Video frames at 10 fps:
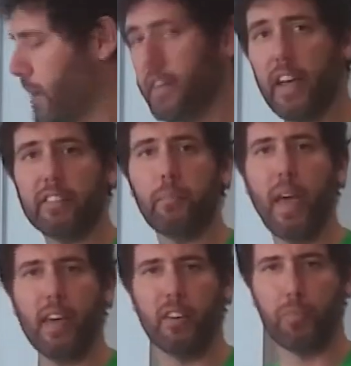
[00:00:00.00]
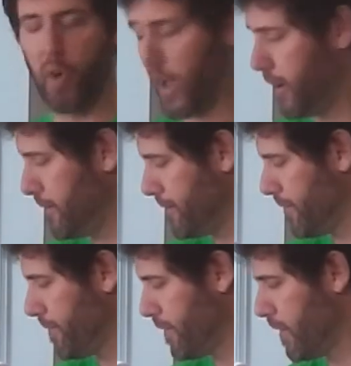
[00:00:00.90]
gonna take some baking spray
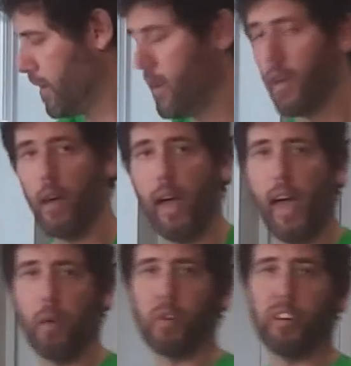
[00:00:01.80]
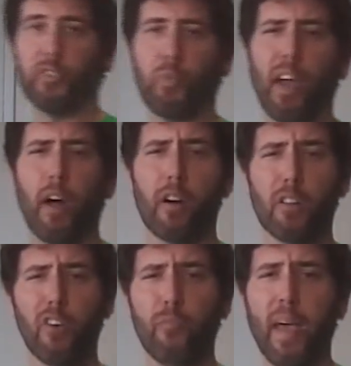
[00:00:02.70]
and we're gonna spray our
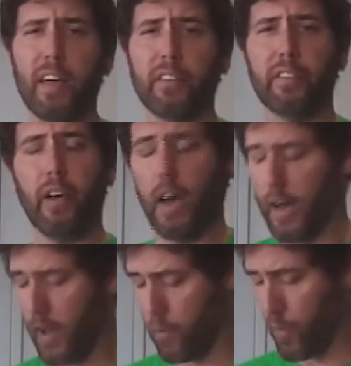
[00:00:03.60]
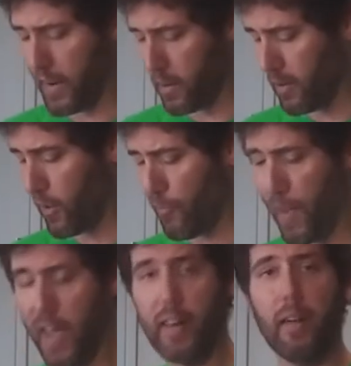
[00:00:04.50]
loaf pans. A regular loaf
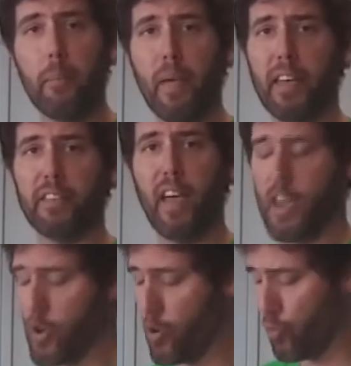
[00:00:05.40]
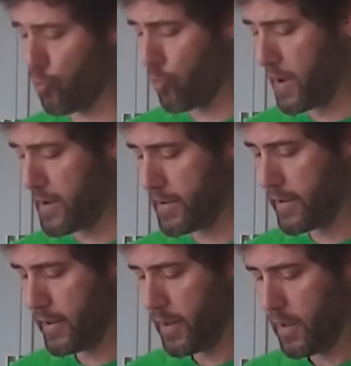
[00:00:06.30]
pan makes a great
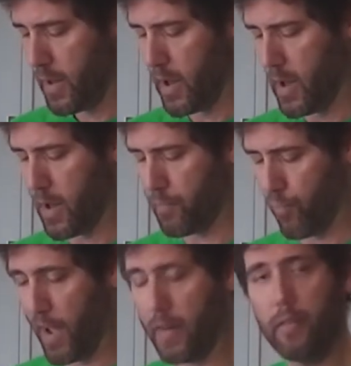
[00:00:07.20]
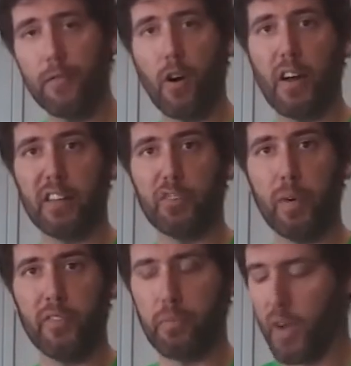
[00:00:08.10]
bread for our English
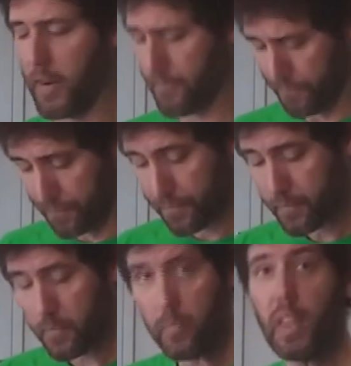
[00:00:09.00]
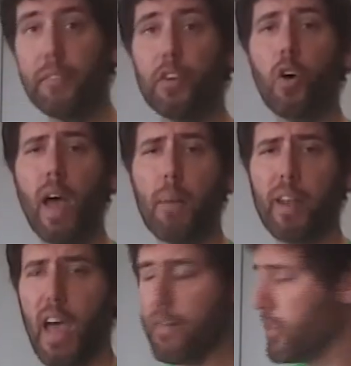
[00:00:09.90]
muffin bread. If you don't happen
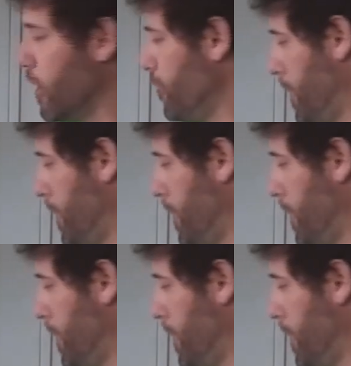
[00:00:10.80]
to have a loaf